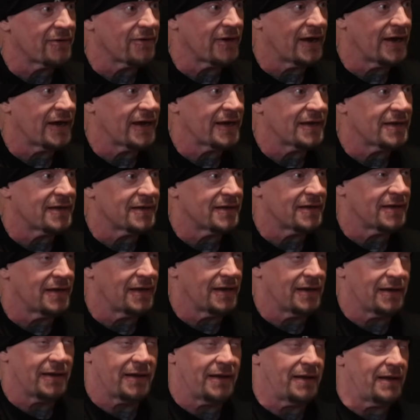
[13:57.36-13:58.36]
right? Yeah, you
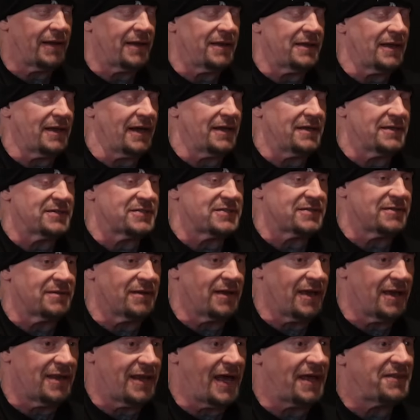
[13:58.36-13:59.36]
know, I, I just
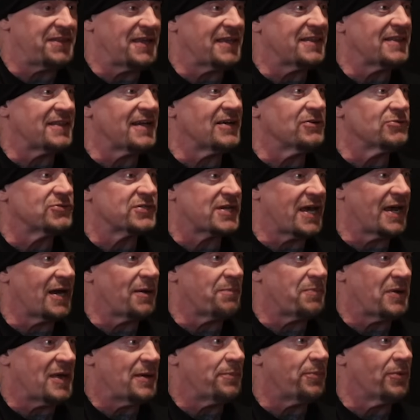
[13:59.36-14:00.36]
and I think those kind
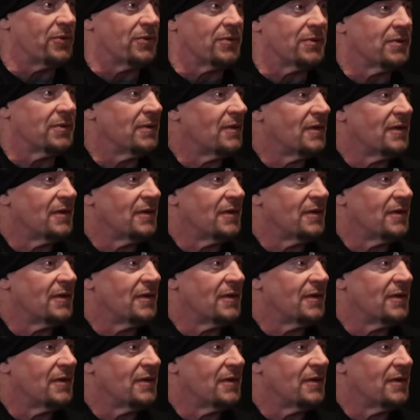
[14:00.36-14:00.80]
of people,